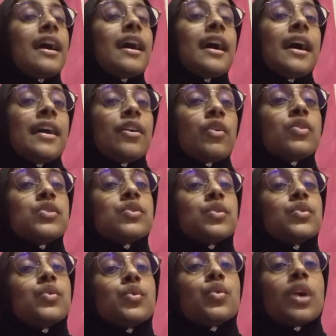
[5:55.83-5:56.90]
And also
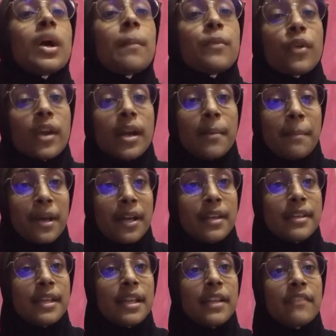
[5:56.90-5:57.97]
Tunku Abdul Rahman
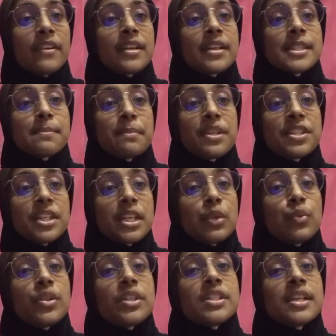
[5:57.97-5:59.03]
delivered a speech in
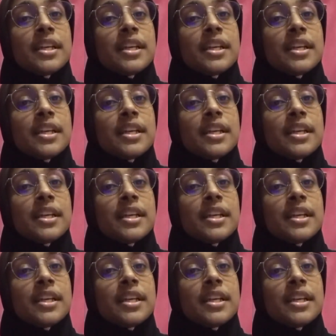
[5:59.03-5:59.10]
which